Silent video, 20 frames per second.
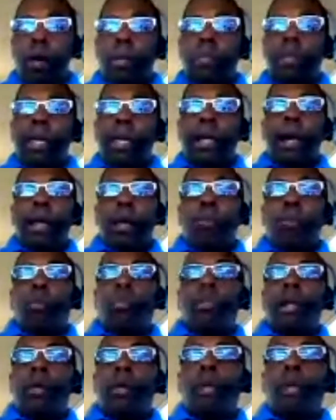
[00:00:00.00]

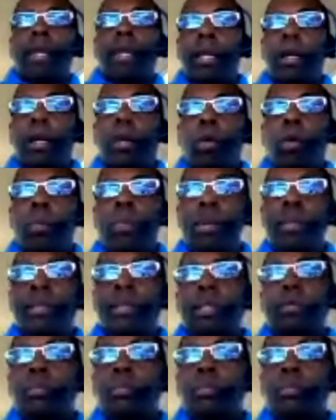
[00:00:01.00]
They're running their own business.